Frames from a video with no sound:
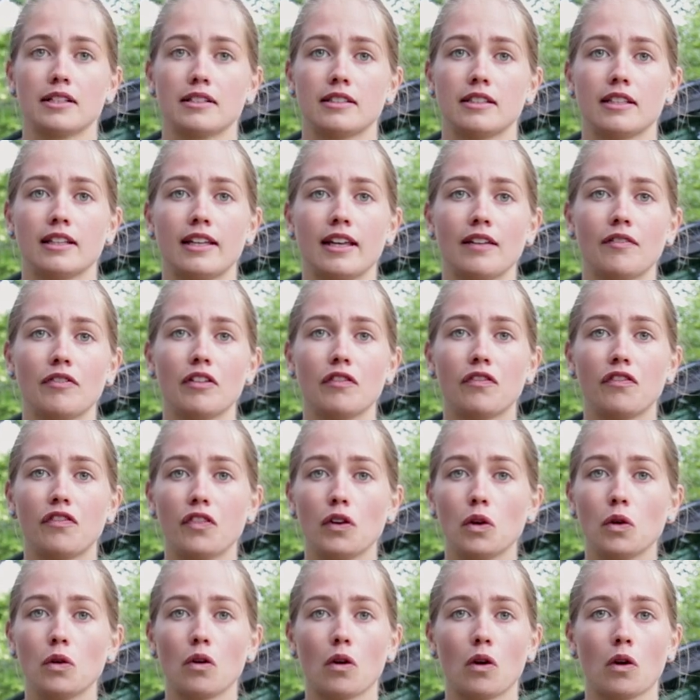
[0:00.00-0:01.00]
to give it
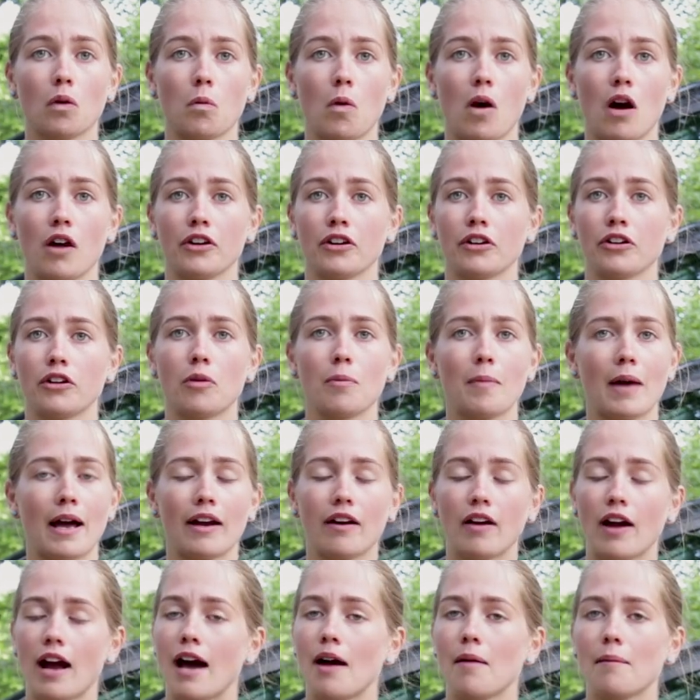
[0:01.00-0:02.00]
food or water, no
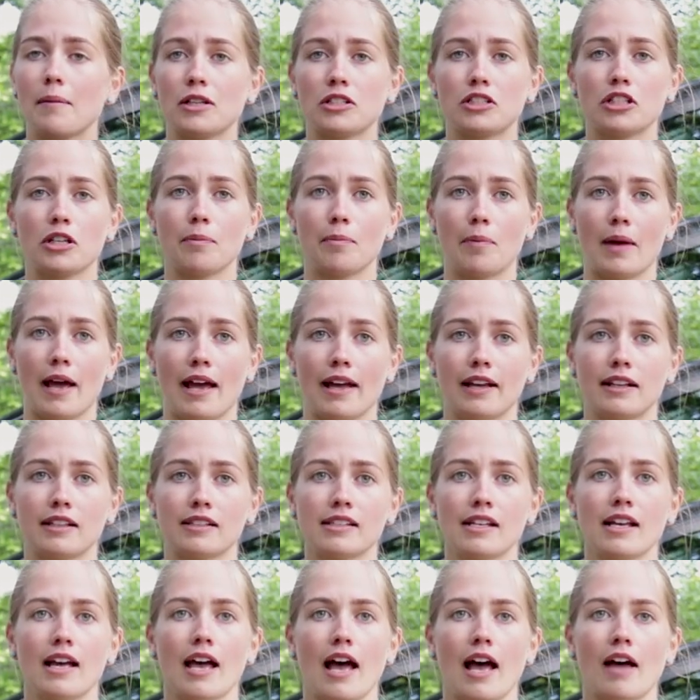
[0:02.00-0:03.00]
matter how much it begs,